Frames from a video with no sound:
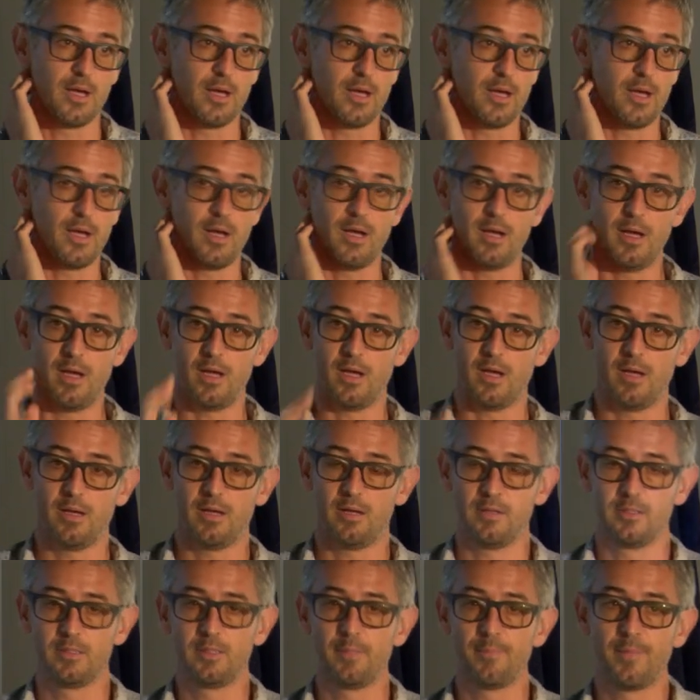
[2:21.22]
uh,
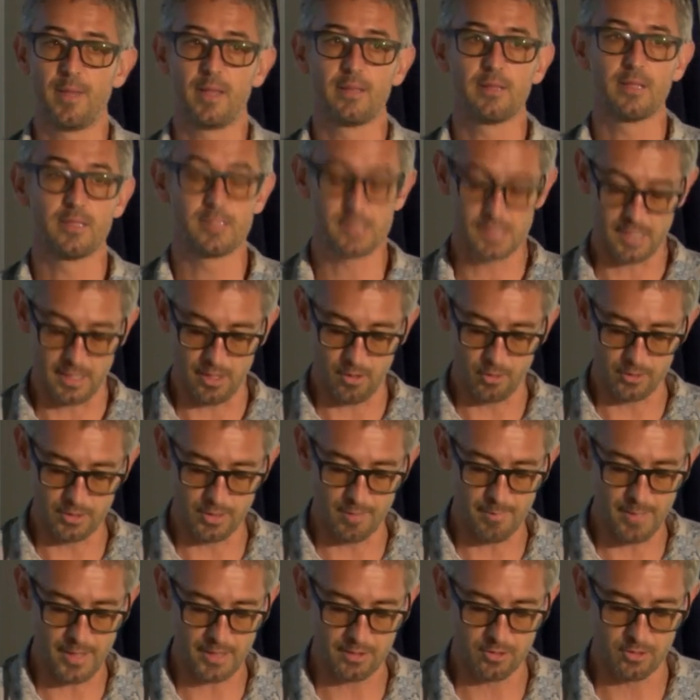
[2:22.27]
dependency on
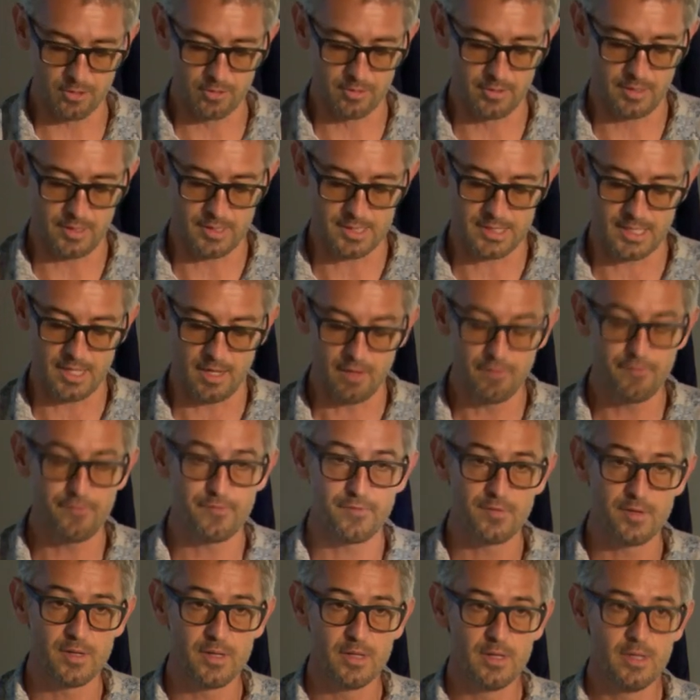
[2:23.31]
the method
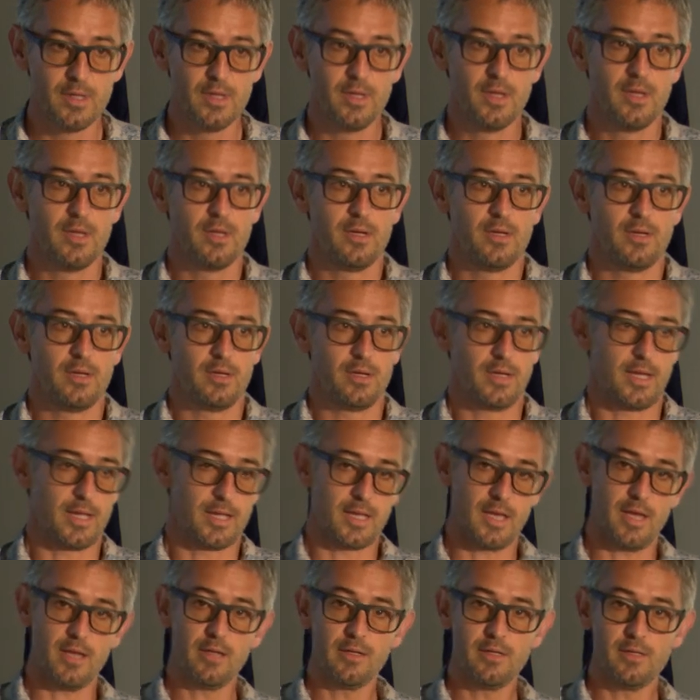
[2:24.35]
itself.
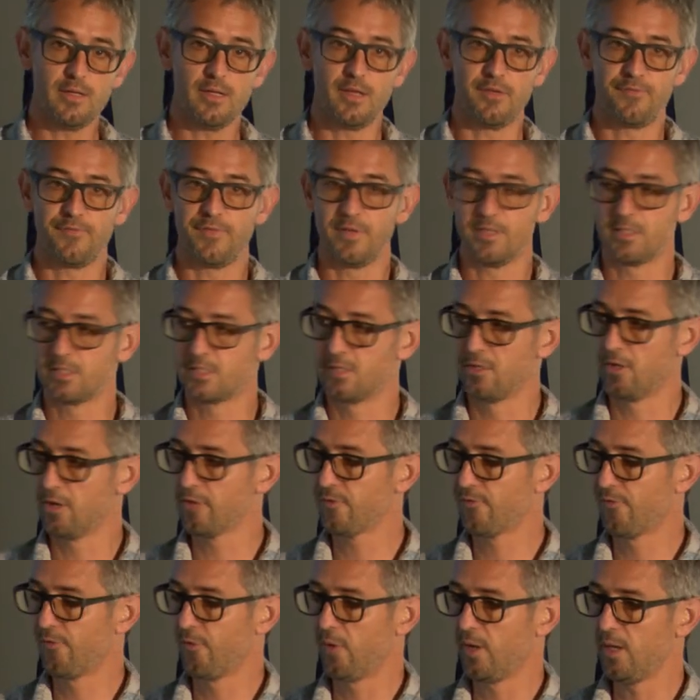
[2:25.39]
Again, if it's
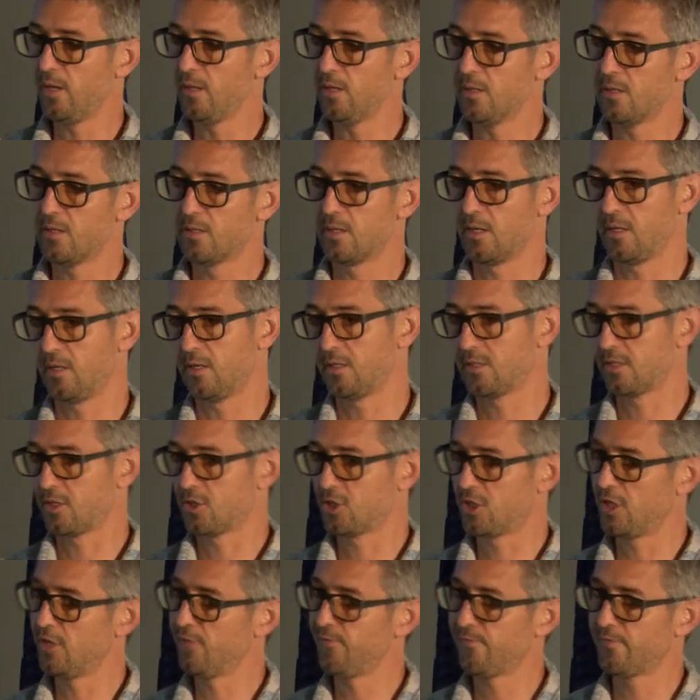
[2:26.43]
not free, then it's a
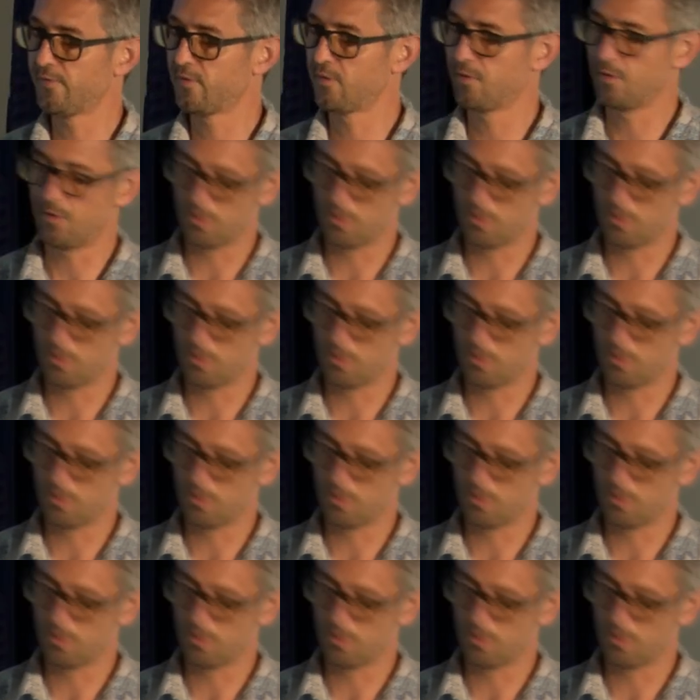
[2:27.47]
shift,